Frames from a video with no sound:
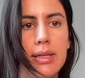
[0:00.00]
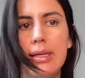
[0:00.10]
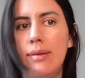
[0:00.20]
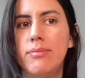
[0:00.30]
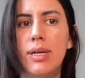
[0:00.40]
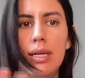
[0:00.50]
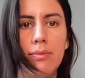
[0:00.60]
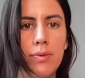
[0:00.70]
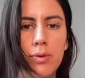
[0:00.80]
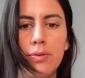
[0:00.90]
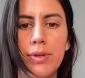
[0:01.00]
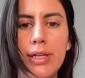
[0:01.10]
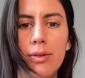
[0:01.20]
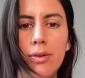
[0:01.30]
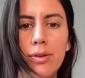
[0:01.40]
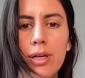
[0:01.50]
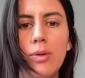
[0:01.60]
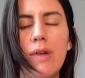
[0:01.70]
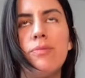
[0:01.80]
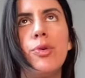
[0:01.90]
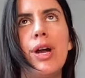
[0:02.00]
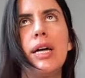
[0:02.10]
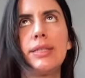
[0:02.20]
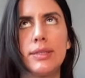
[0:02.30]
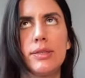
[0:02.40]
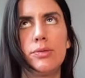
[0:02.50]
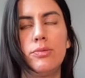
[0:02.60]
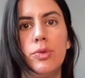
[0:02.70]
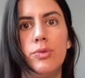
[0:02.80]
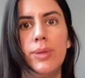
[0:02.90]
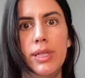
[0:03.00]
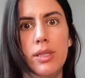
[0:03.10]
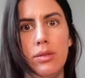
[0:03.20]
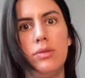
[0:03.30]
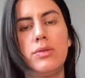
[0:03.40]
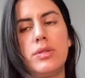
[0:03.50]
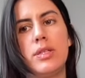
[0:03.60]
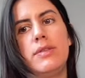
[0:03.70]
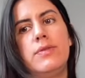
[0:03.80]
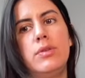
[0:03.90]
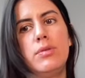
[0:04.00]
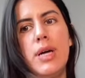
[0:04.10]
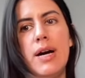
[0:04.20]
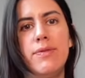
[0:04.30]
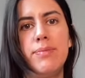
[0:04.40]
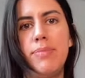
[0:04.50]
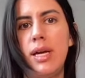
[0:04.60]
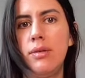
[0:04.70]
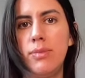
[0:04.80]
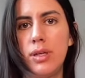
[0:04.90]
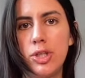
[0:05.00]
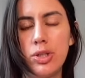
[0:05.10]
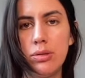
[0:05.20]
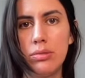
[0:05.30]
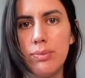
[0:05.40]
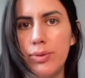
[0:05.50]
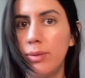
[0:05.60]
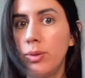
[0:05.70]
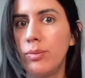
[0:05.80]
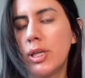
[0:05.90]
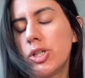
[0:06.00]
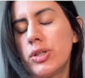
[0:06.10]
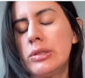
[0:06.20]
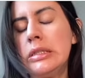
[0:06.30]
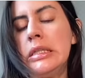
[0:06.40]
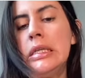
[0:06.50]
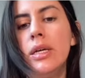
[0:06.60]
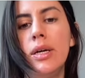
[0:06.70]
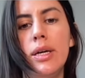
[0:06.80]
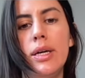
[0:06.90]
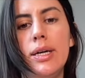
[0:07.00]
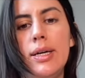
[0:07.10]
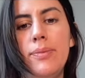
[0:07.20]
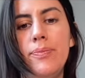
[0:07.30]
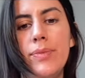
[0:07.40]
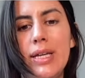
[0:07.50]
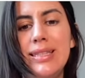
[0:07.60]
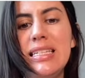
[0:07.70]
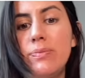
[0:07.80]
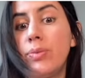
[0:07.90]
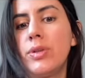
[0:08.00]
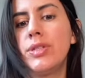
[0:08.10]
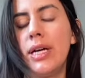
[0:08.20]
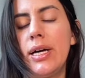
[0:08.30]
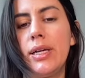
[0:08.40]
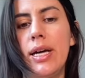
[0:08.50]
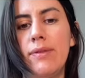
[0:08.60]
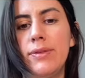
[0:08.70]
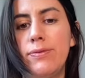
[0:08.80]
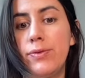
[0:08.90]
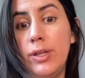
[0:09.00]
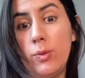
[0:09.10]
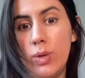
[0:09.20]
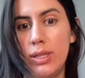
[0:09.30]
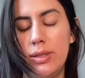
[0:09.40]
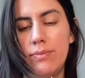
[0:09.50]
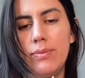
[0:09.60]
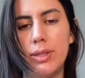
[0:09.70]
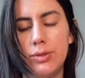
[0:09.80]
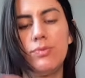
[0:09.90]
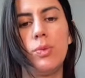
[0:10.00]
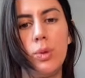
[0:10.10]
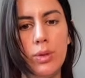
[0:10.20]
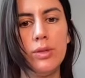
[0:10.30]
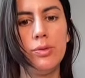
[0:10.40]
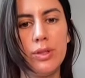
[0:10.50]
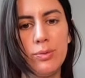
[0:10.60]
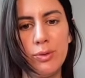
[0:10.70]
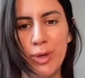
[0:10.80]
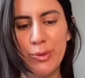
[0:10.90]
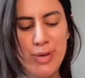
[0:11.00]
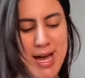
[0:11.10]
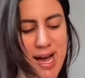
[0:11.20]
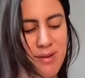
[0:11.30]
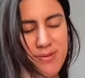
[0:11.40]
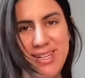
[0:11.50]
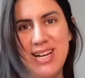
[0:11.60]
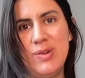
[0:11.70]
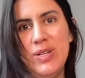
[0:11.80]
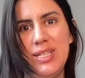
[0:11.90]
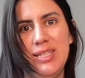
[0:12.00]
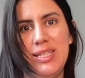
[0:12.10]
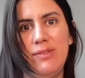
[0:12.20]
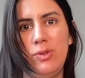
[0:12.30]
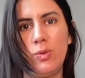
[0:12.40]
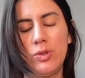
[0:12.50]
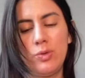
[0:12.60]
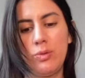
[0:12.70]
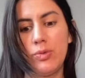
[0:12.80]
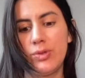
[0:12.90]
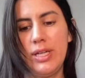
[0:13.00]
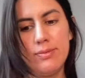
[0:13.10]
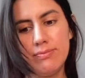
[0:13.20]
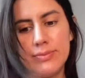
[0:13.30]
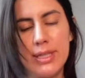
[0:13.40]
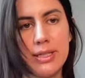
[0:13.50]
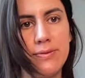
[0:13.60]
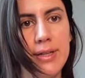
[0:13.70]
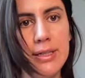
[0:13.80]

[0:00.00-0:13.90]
Canva for free. Okay, you have more access to more videos if you have the paid version, the premium version. At this point I have the free one, but we will do it with what we have now, and then if you want to upgrade, that's fine